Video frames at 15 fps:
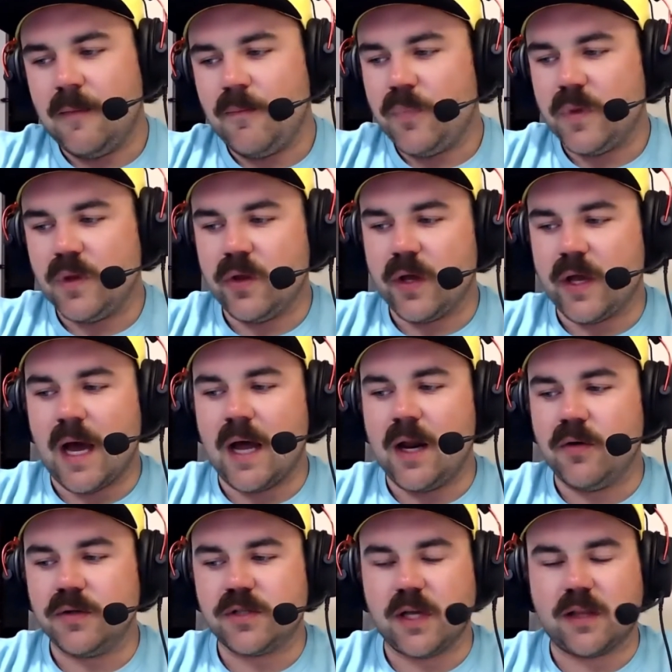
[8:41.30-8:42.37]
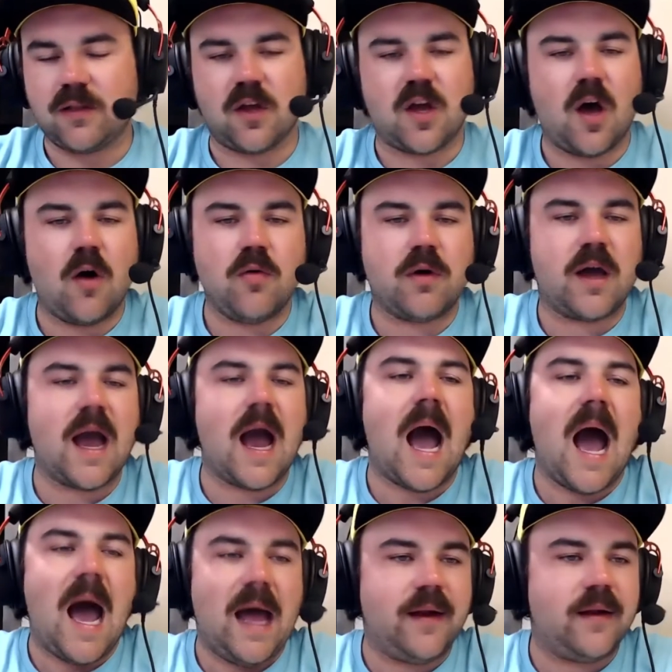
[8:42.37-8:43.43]
Logano is like the Coke
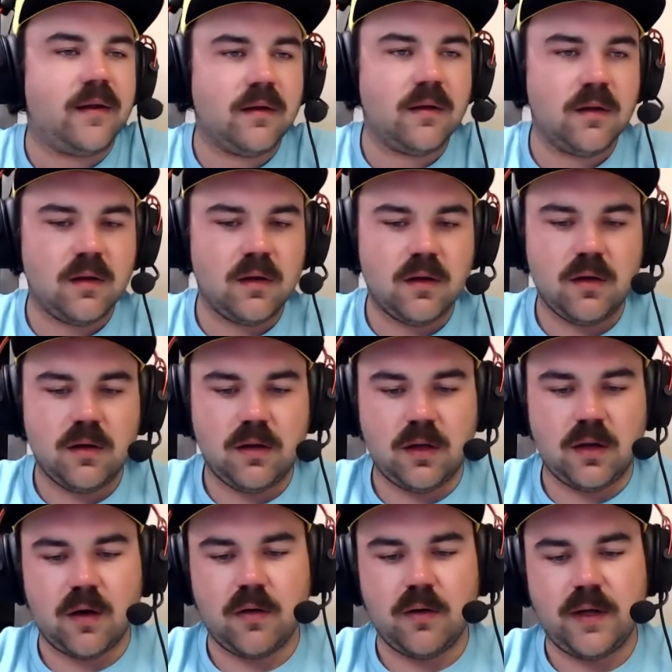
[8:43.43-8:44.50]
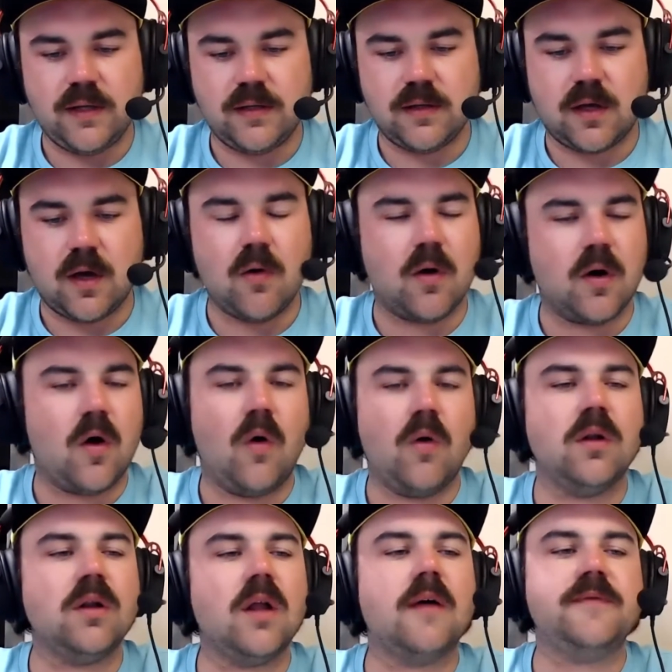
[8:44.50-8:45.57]
god. He's
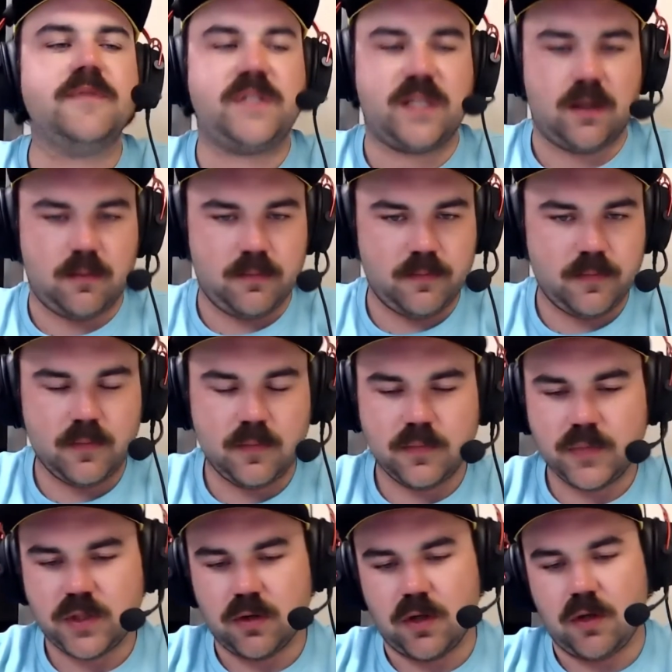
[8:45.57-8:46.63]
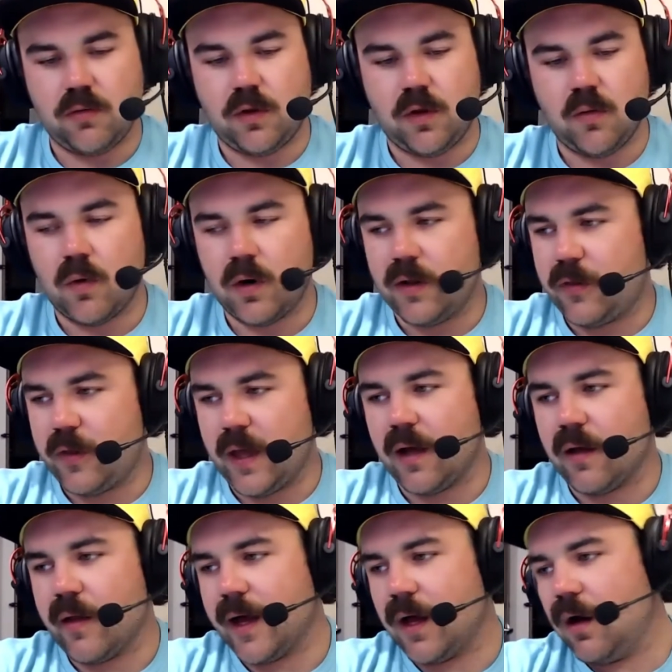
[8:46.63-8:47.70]
Coca-Cola loves him. So you want to think
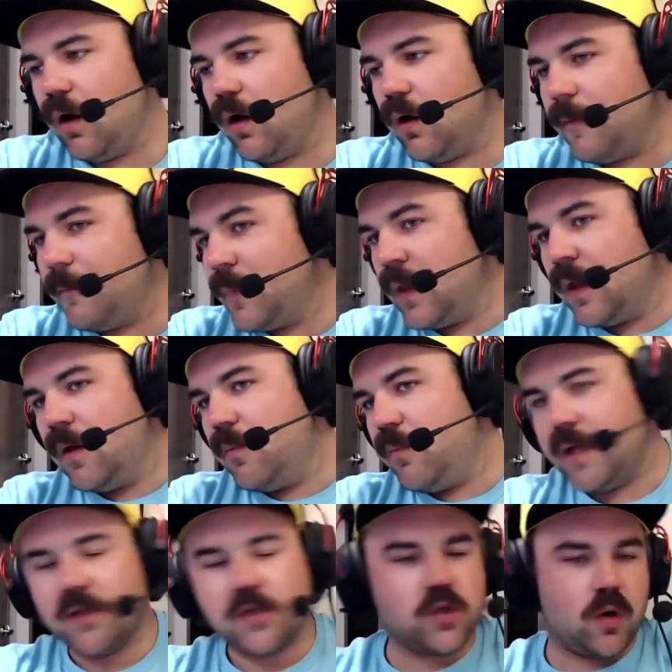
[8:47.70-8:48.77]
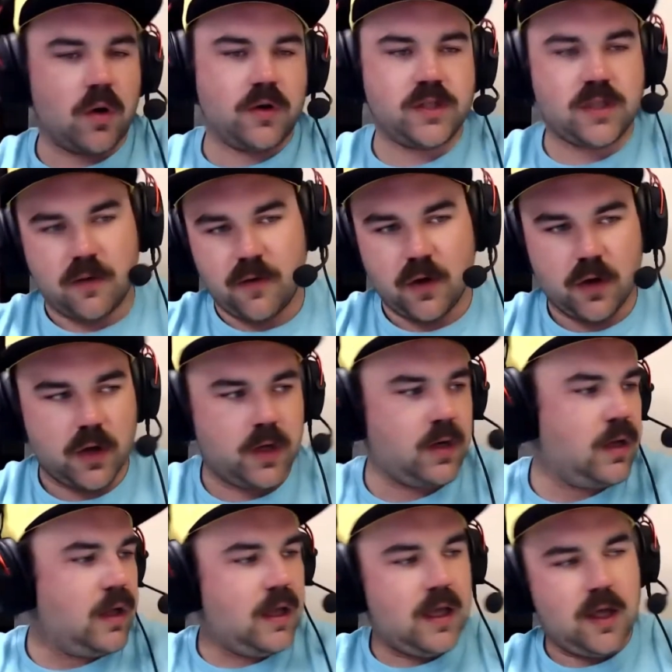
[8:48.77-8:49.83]
like, oh, Pennzoil's on the hood.
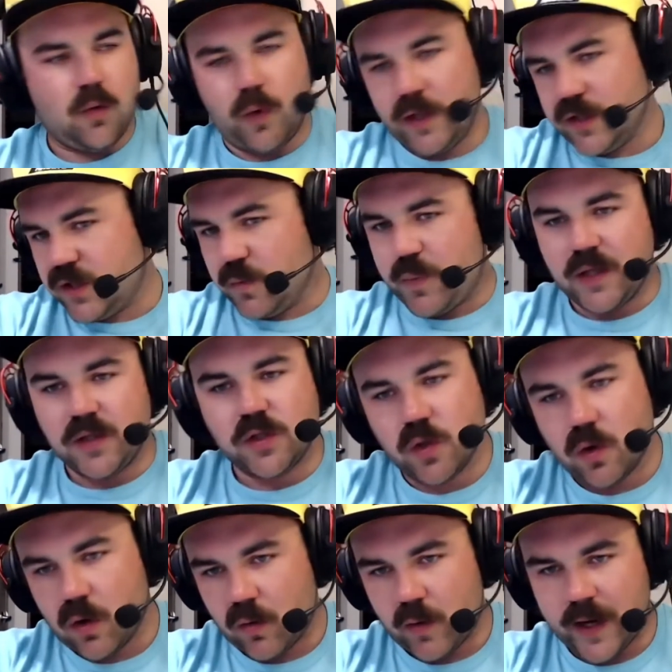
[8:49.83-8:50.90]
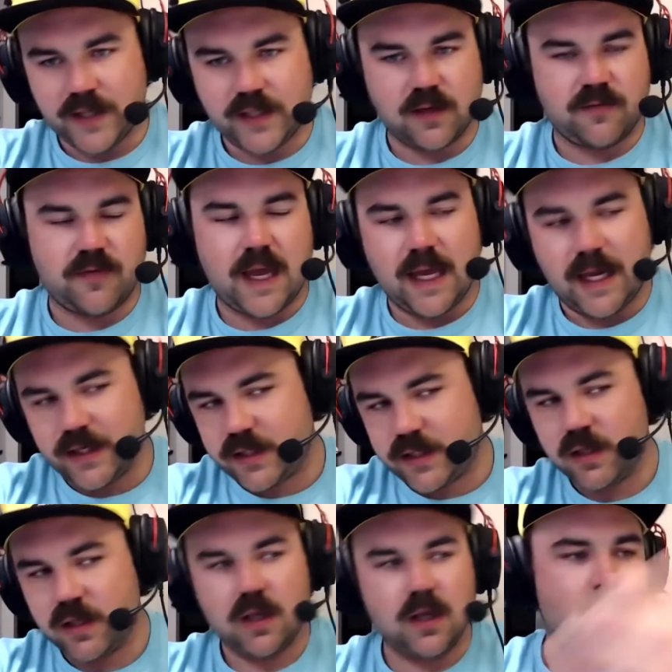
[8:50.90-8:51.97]
He wins the Pennzoil race at Vegas.
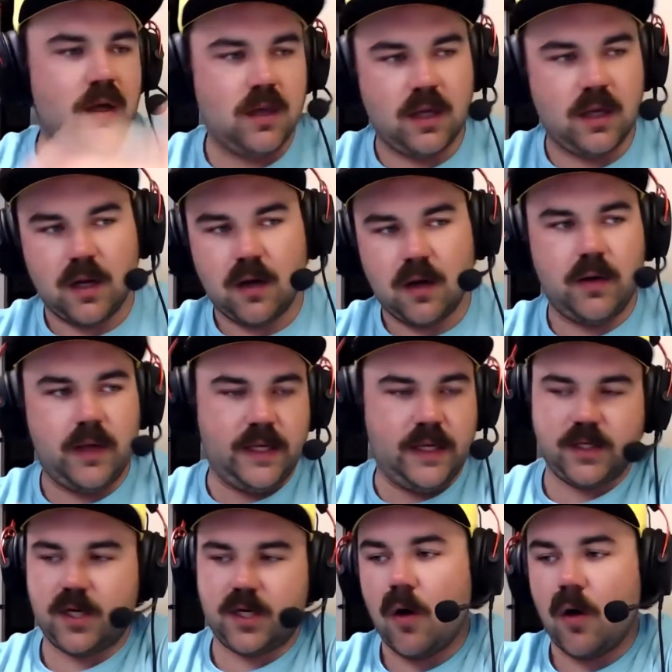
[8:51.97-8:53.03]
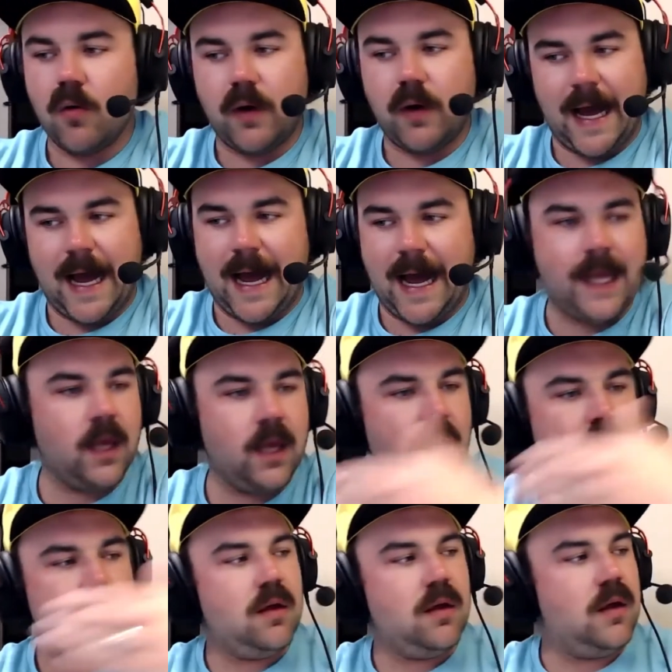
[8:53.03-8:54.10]
He's a Coke guy.
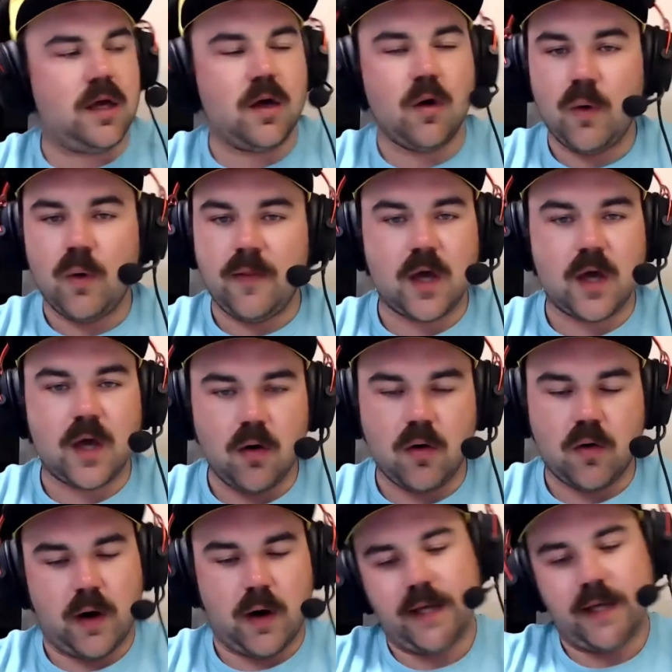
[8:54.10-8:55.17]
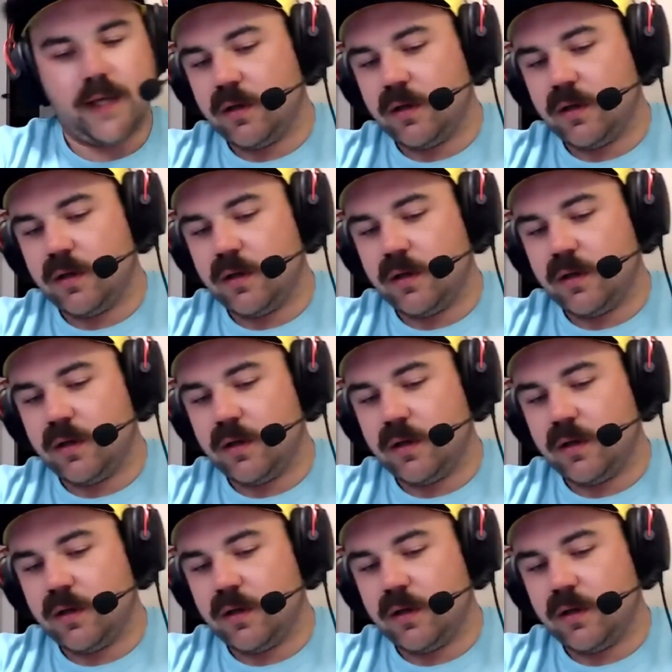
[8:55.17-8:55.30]
He could win the Coke race.